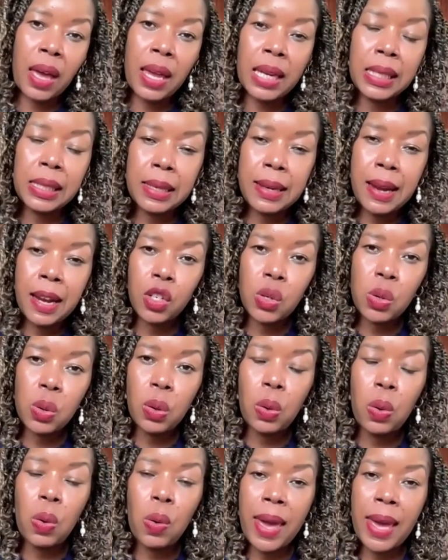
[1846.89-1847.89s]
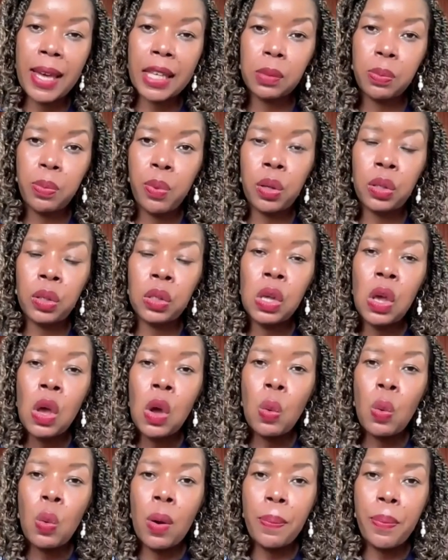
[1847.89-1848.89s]
international law experts
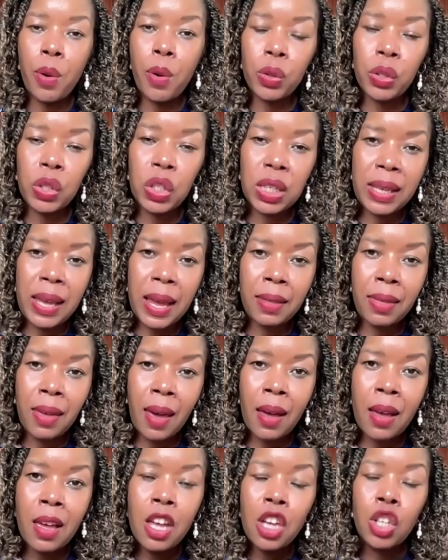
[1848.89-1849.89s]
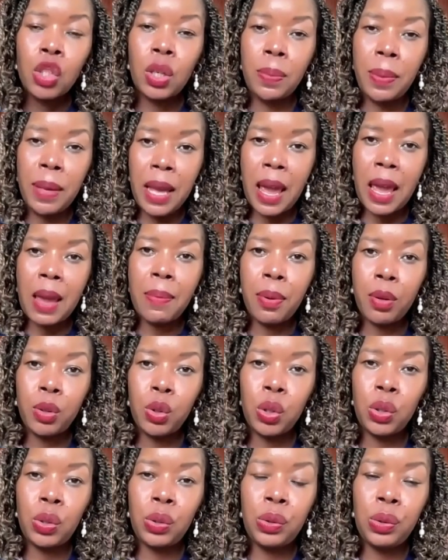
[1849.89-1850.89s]
were brought together to be able
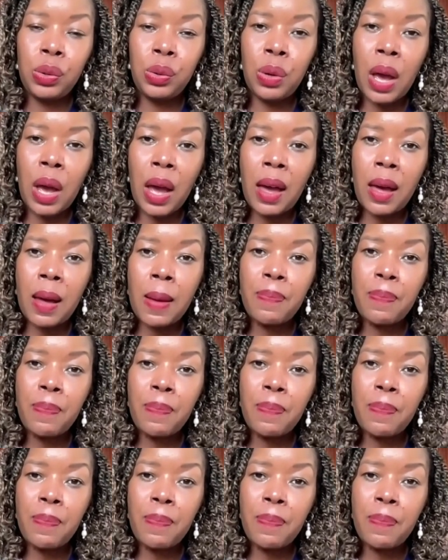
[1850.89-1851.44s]
to